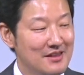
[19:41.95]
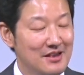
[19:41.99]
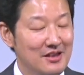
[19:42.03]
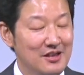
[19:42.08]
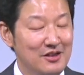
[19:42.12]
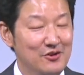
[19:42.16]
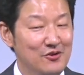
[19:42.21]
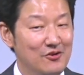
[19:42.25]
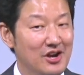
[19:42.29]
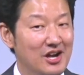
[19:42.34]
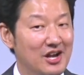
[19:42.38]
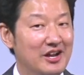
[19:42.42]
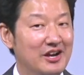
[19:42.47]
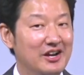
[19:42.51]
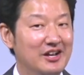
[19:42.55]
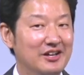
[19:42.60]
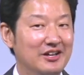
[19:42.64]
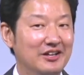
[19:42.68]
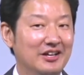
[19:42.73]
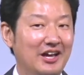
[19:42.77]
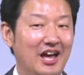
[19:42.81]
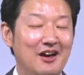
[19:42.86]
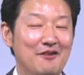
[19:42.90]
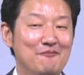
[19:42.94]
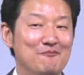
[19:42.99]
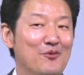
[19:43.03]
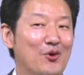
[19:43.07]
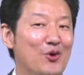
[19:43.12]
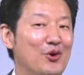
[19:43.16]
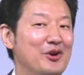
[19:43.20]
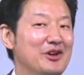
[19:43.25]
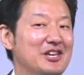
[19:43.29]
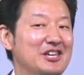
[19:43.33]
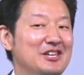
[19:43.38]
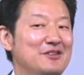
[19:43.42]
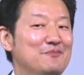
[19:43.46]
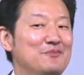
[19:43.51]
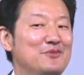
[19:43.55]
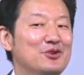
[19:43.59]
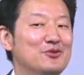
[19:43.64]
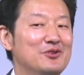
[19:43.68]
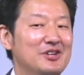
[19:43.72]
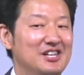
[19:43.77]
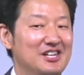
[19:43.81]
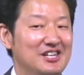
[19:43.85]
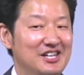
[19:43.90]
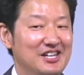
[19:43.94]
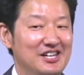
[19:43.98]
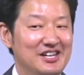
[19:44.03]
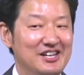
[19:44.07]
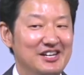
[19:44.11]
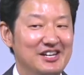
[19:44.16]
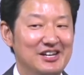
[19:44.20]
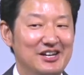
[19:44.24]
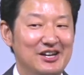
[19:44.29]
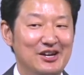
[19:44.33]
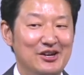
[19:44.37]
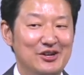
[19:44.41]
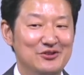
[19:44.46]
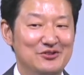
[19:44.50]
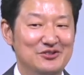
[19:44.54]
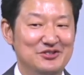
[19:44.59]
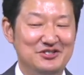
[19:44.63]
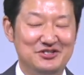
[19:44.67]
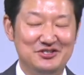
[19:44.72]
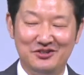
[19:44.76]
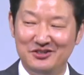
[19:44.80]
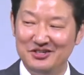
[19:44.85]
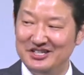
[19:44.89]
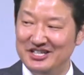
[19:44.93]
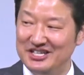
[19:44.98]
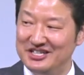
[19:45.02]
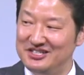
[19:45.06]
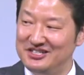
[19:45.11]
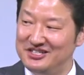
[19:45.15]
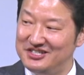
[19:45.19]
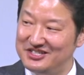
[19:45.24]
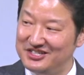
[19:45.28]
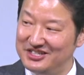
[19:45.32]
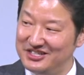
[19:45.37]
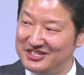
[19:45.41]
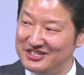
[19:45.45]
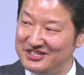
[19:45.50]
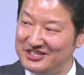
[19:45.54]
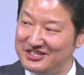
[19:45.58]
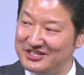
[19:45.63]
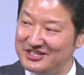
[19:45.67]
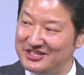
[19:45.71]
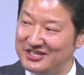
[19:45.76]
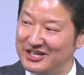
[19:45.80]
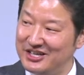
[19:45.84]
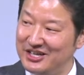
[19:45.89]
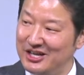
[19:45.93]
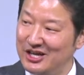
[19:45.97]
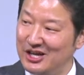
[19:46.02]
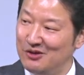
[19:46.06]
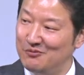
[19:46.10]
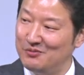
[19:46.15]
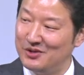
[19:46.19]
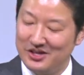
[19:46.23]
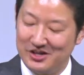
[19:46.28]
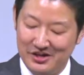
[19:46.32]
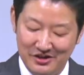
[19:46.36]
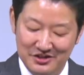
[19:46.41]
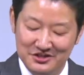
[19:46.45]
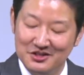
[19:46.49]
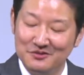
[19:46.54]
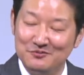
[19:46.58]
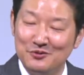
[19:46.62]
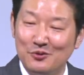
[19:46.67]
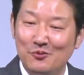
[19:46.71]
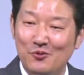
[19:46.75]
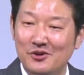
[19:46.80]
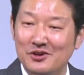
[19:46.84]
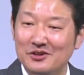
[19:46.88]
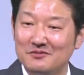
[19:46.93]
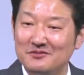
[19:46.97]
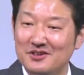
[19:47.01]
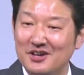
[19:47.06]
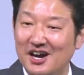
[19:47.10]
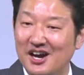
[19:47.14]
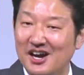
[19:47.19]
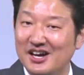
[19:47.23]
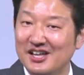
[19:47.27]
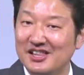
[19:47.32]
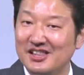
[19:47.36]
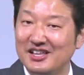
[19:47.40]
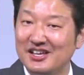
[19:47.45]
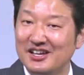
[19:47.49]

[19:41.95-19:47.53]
You're going to have more immunity to certain sins because of the Word of God.